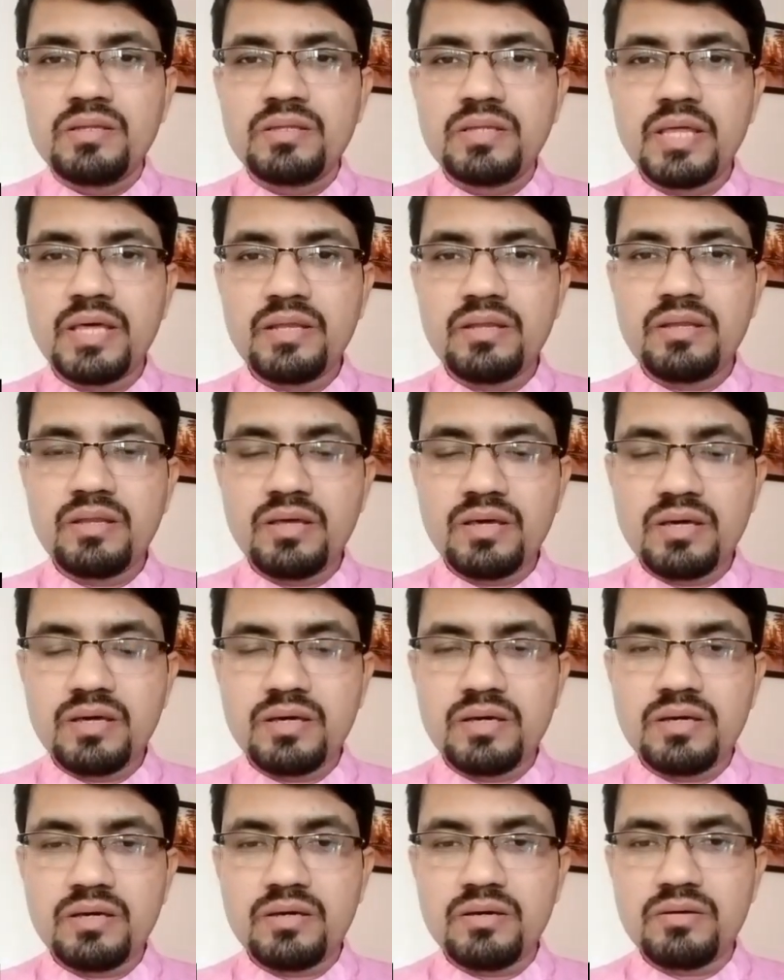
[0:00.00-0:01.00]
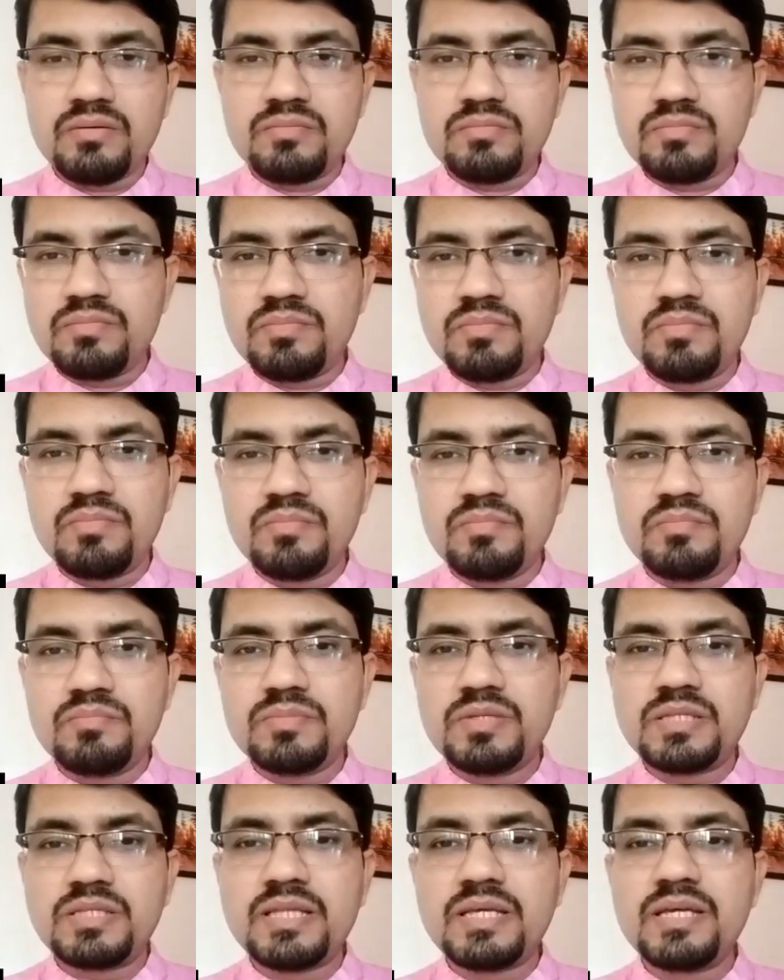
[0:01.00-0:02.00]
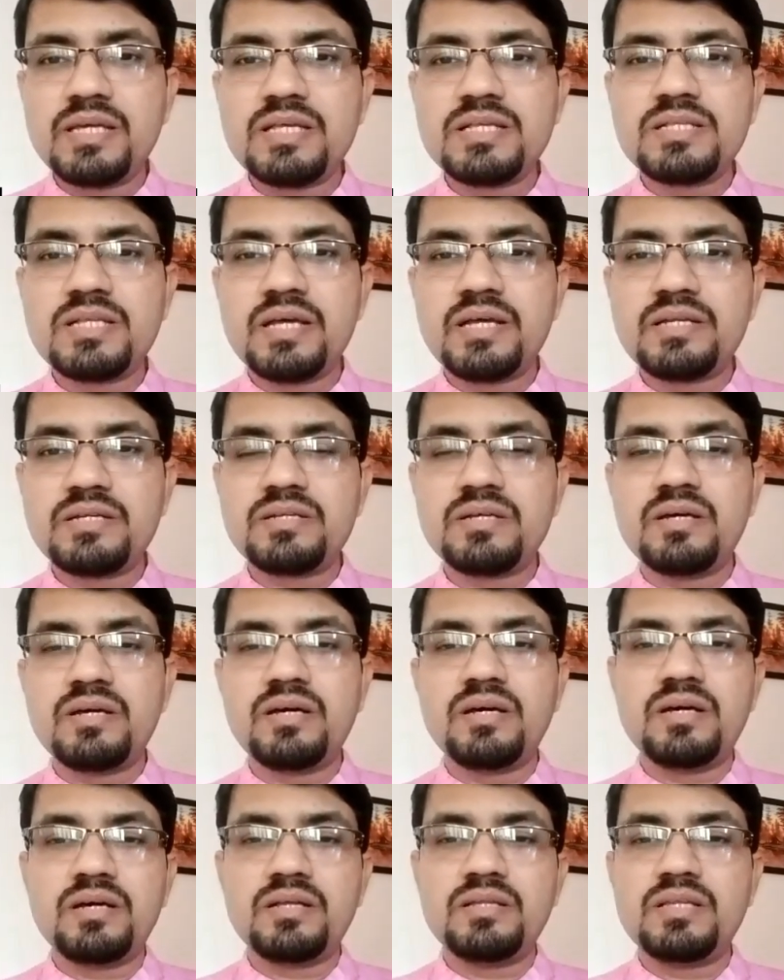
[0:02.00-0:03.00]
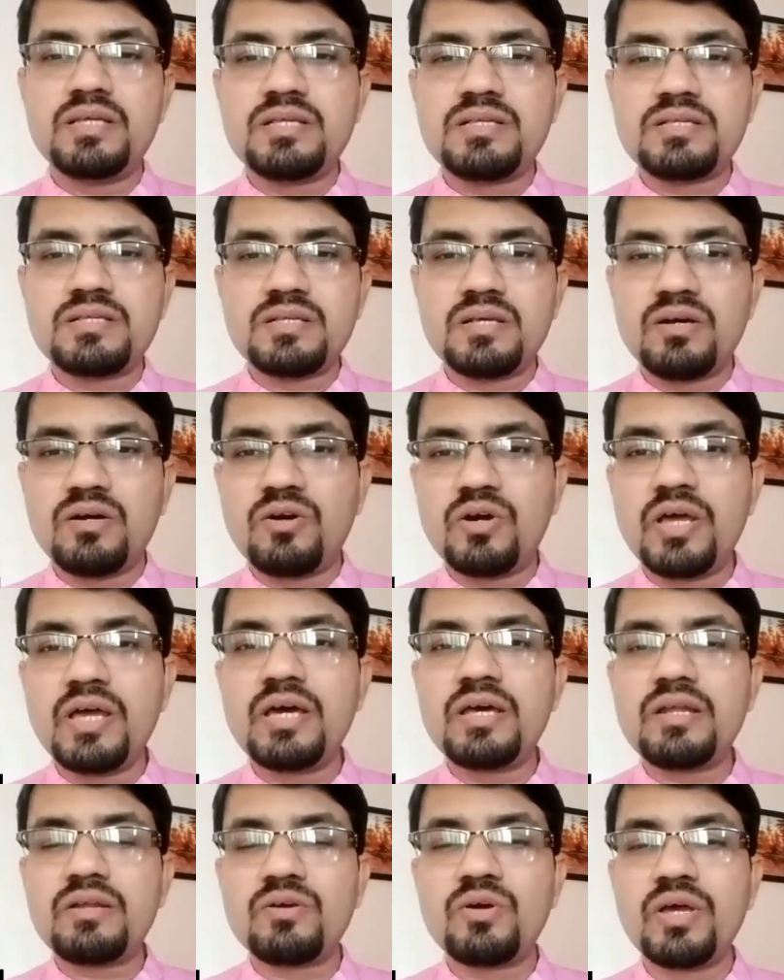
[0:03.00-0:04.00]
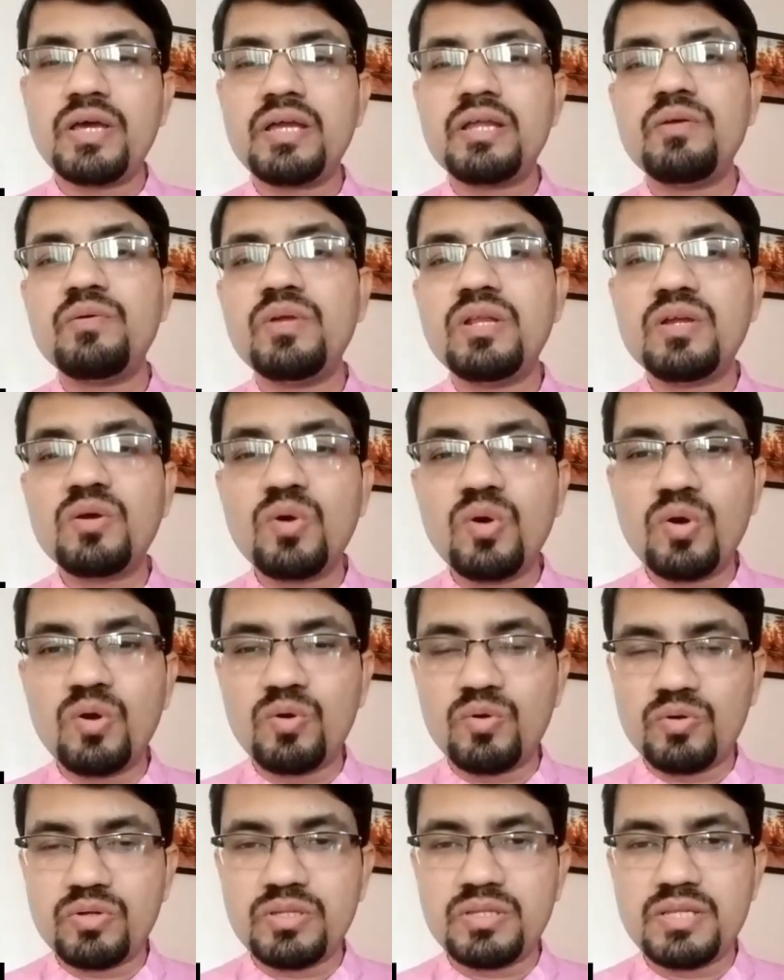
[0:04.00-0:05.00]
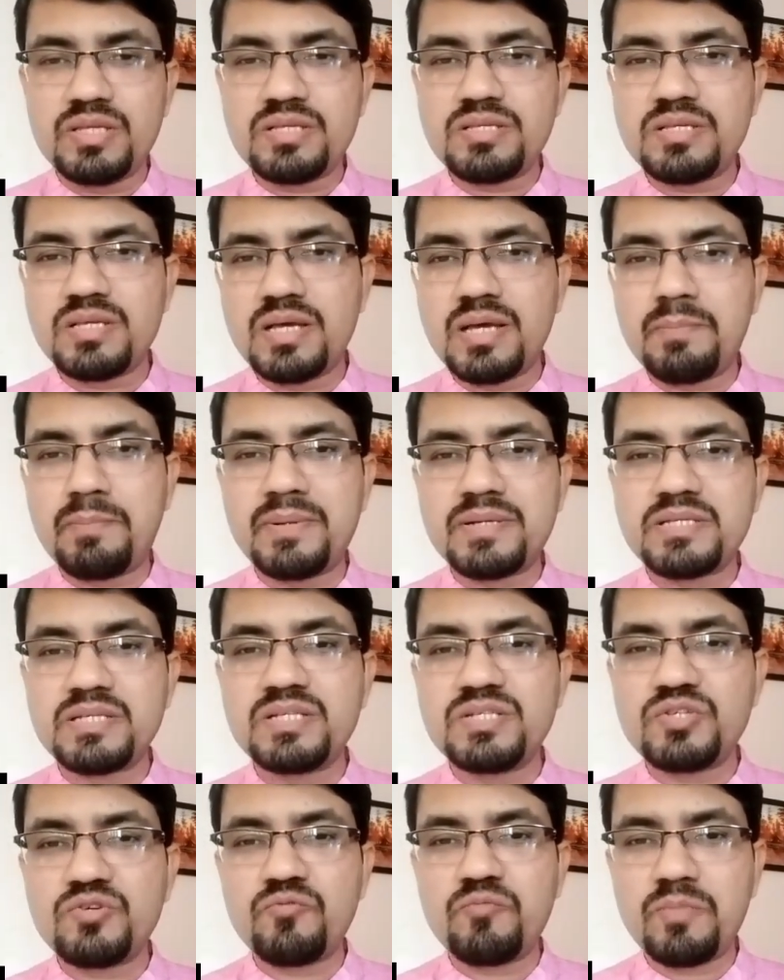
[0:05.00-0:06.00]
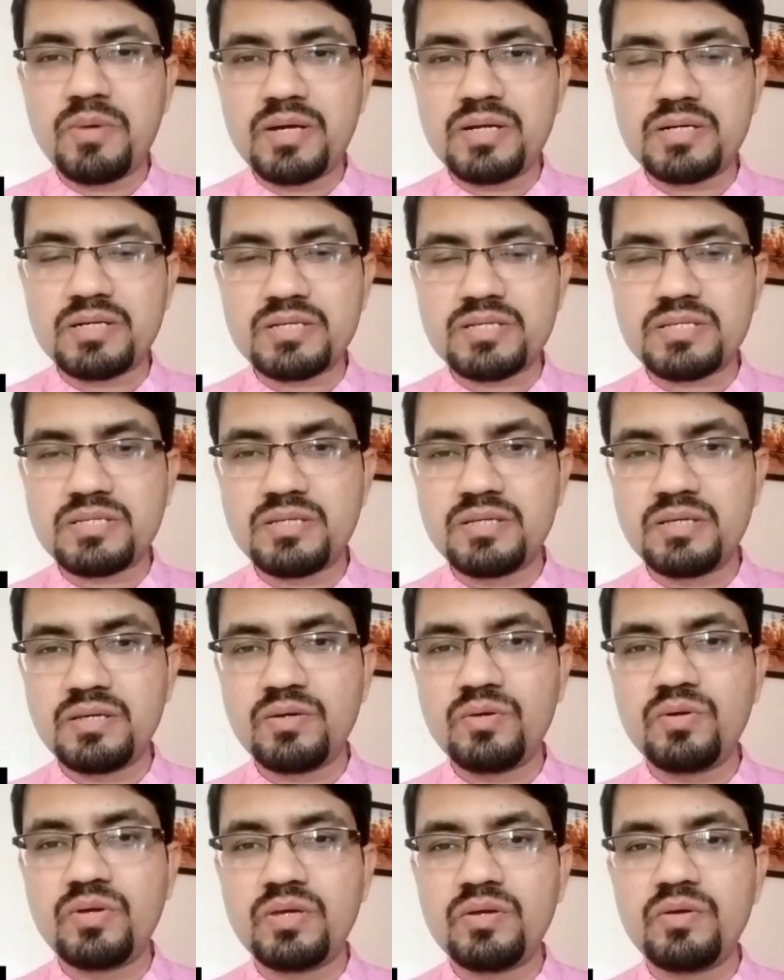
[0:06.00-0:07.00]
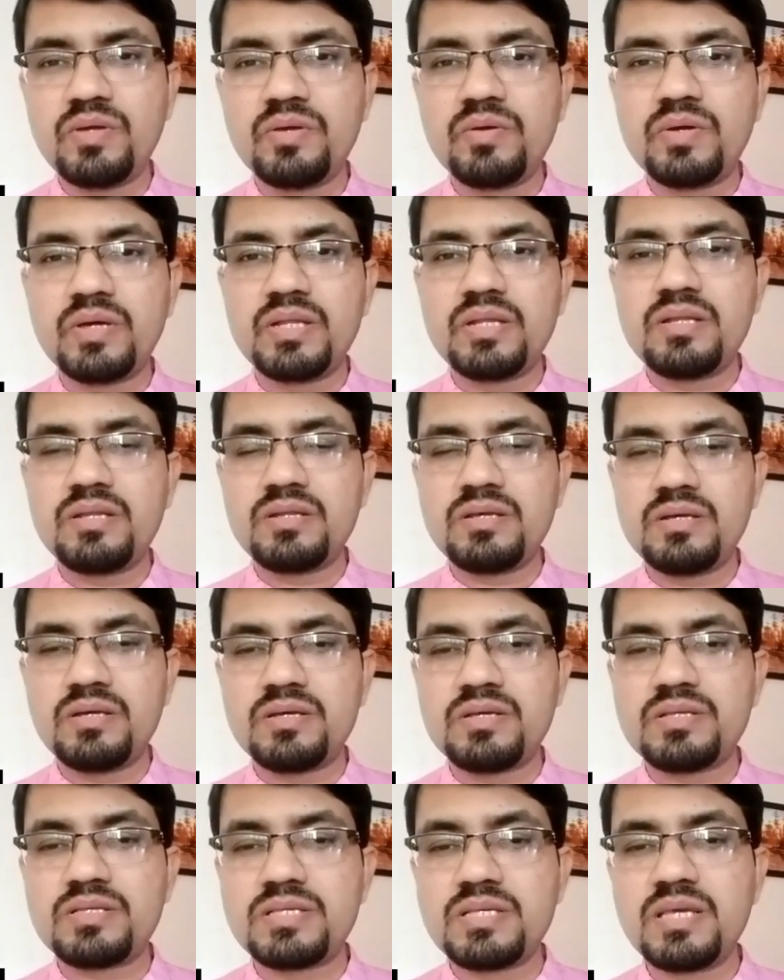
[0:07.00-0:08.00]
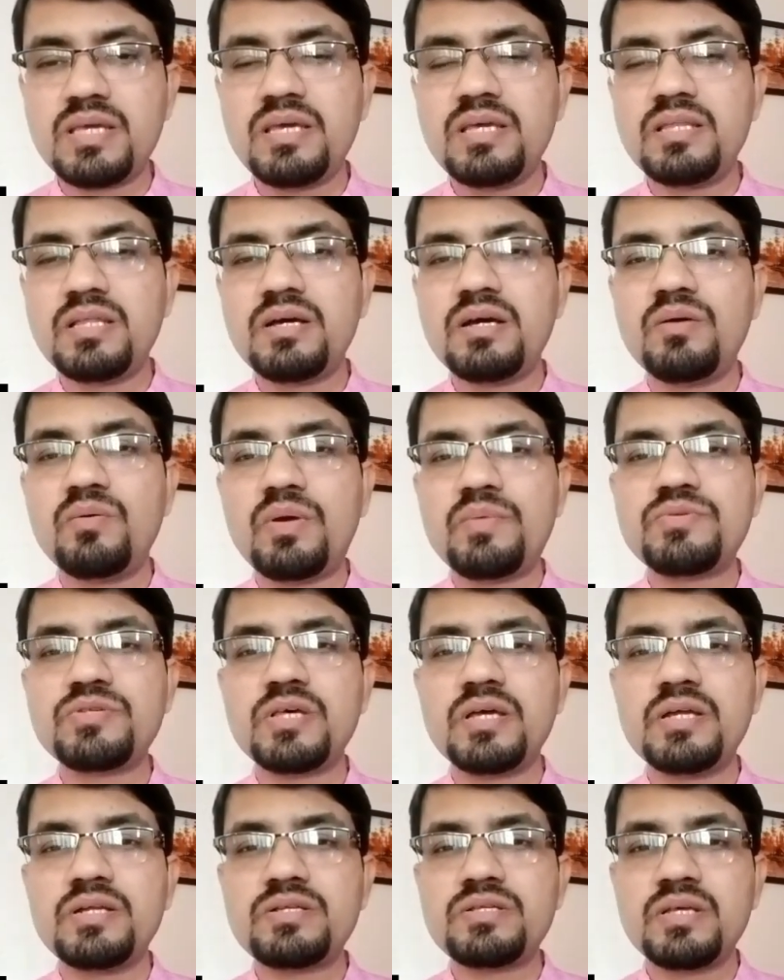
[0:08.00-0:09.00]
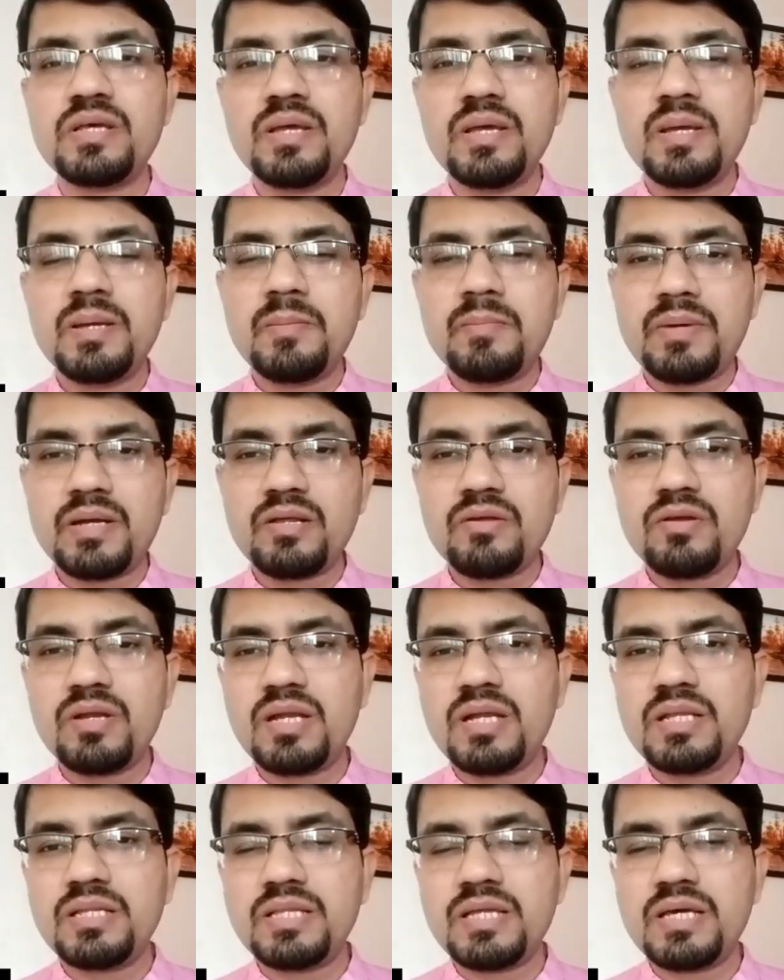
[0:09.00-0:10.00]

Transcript: Then the thing is that this where you will go with this percentage of marks, you can see the websites. Particularly